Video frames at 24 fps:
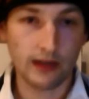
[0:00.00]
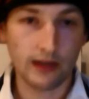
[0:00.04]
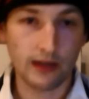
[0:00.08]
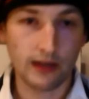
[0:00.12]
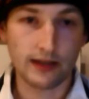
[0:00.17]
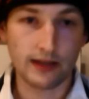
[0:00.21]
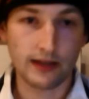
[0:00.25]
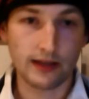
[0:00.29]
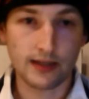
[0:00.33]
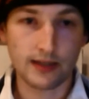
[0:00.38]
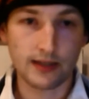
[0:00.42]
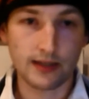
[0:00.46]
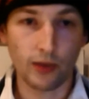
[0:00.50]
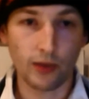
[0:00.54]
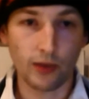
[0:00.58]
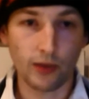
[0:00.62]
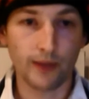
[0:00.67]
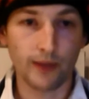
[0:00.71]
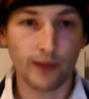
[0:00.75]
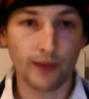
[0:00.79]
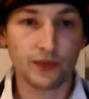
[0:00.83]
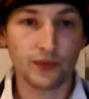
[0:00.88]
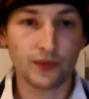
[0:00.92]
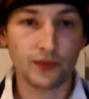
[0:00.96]
in there
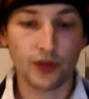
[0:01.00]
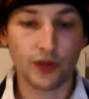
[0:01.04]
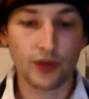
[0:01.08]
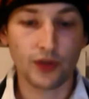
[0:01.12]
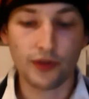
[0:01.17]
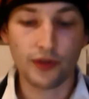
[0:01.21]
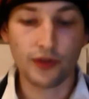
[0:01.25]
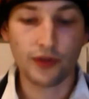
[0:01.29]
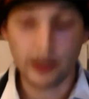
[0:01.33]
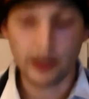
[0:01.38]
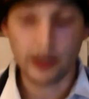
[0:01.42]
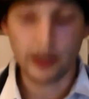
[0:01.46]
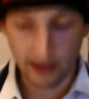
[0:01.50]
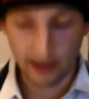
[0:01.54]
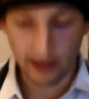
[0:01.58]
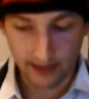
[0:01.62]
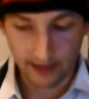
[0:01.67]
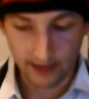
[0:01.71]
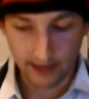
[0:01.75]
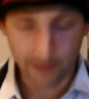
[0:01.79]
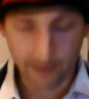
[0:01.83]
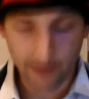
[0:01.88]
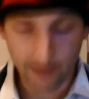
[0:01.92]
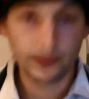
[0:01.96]
somewhere. So think about
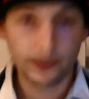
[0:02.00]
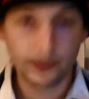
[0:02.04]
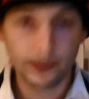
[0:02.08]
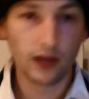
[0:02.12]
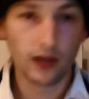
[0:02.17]
that.